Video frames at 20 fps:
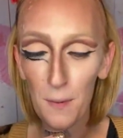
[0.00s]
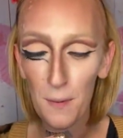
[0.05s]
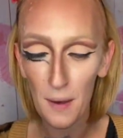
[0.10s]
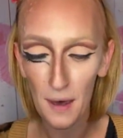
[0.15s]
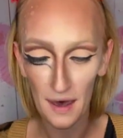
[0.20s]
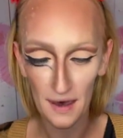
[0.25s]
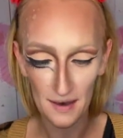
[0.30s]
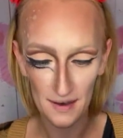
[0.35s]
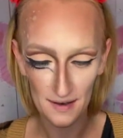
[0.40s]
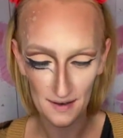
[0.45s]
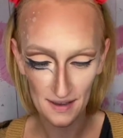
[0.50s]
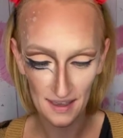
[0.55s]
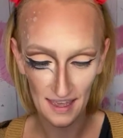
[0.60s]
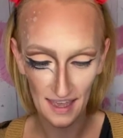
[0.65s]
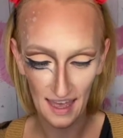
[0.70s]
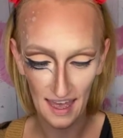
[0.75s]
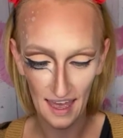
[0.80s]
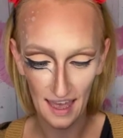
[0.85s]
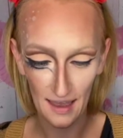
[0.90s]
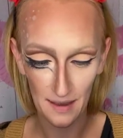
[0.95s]

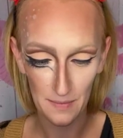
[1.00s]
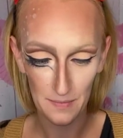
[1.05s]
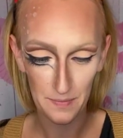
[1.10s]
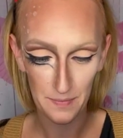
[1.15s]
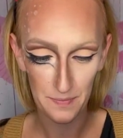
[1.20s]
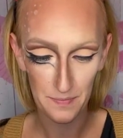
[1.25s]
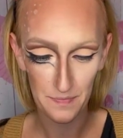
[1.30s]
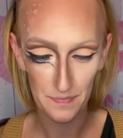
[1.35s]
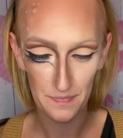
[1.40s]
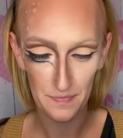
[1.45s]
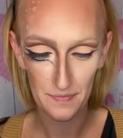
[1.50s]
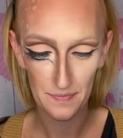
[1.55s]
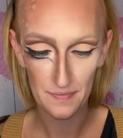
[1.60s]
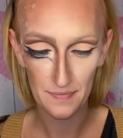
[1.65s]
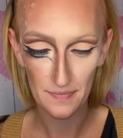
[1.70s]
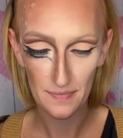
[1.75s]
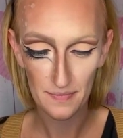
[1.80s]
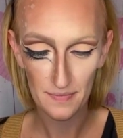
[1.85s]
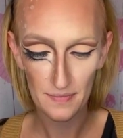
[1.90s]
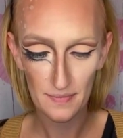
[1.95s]
Okay.
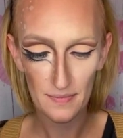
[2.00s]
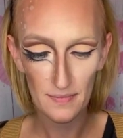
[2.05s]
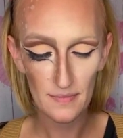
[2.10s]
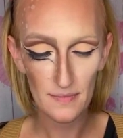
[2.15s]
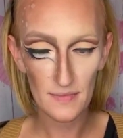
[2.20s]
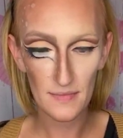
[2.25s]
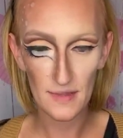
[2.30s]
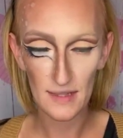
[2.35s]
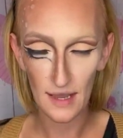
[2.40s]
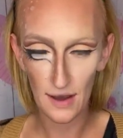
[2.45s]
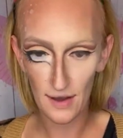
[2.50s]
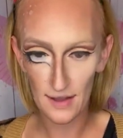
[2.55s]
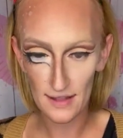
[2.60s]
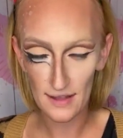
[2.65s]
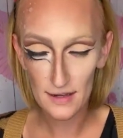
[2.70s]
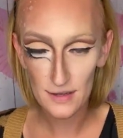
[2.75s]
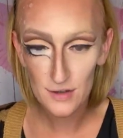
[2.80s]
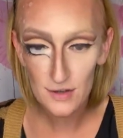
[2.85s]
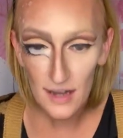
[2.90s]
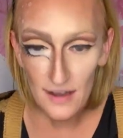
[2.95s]
Now I let
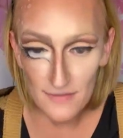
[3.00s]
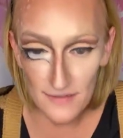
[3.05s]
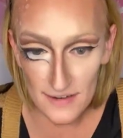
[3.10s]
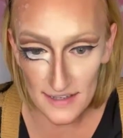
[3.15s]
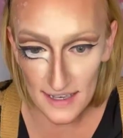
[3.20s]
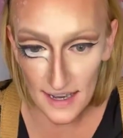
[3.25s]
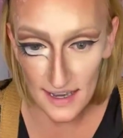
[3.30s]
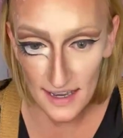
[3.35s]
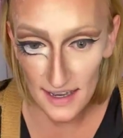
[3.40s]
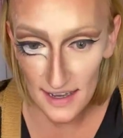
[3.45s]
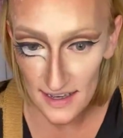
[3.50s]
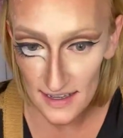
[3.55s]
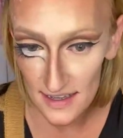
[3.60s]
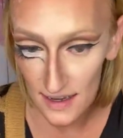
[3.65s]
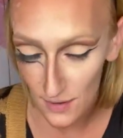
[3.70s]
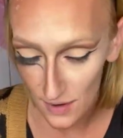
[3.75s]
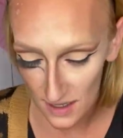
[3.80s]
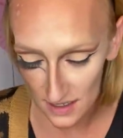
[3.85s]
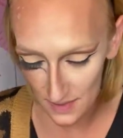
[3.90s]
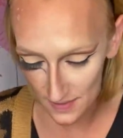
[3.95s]
it dry for a second because I
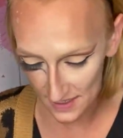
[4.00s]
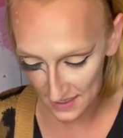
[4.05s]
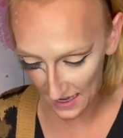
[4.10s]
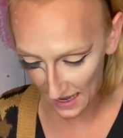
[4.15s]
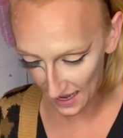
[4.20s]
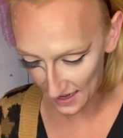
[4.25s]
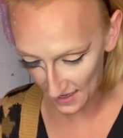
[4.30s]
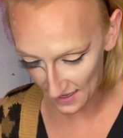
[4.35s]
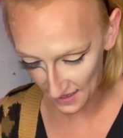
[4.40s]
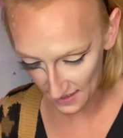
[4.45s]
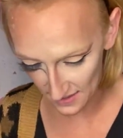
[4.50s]
want it to be tacky.